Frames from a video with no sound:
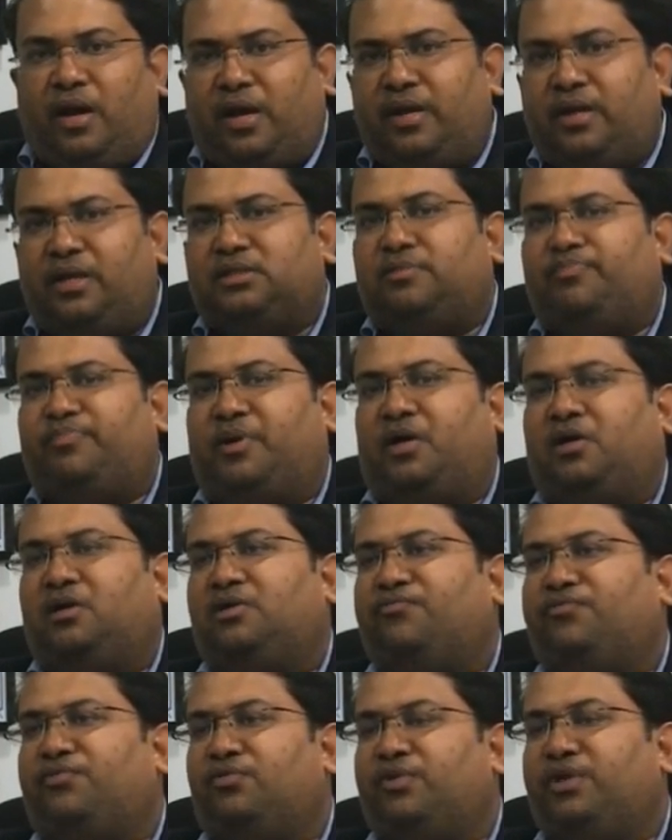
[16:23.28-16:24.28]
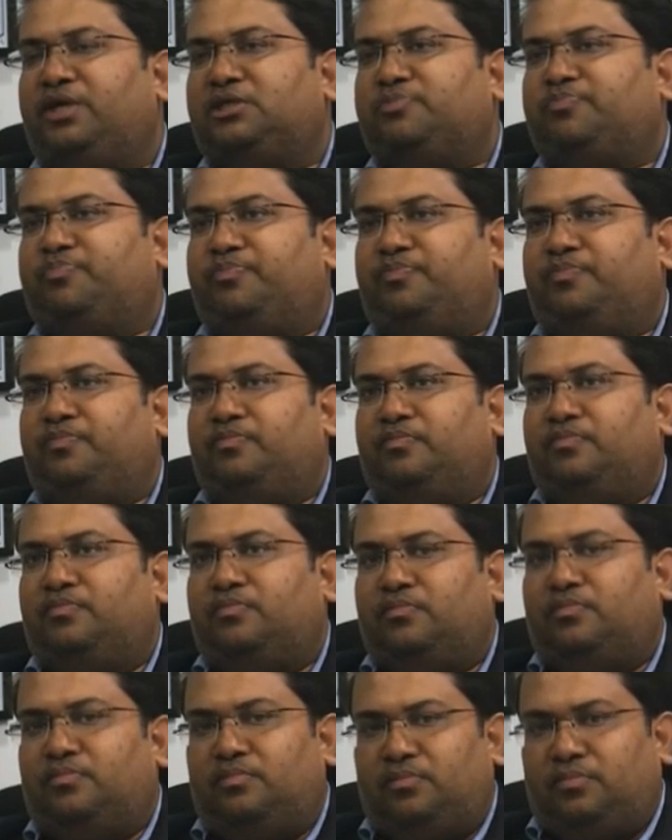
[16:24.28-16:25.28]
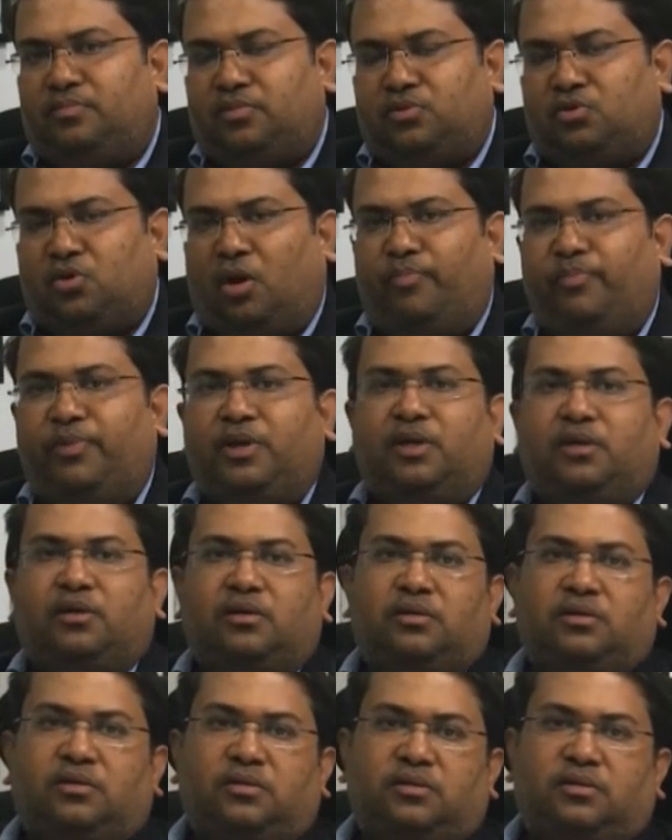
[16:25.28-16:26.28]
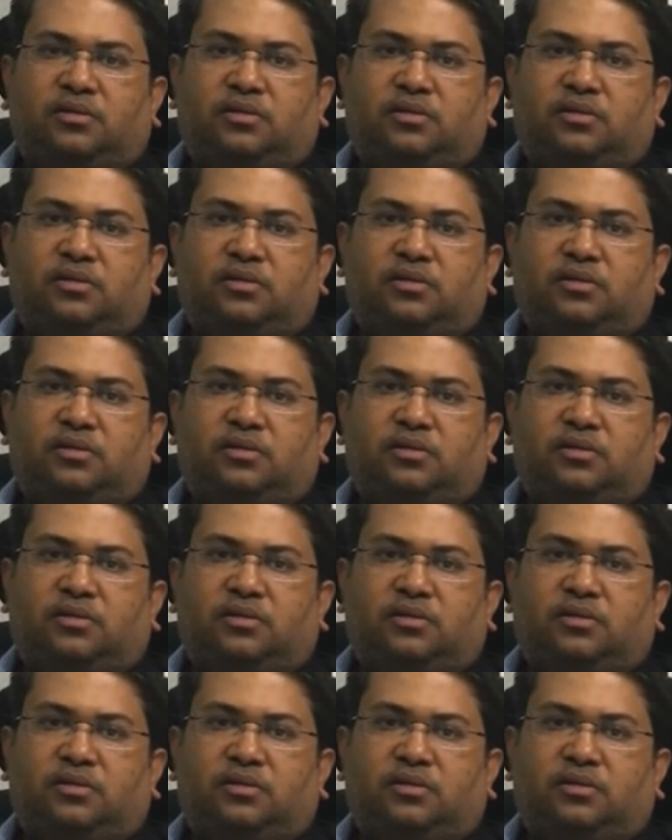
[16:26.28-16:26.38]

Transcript: and as a part of today's topic,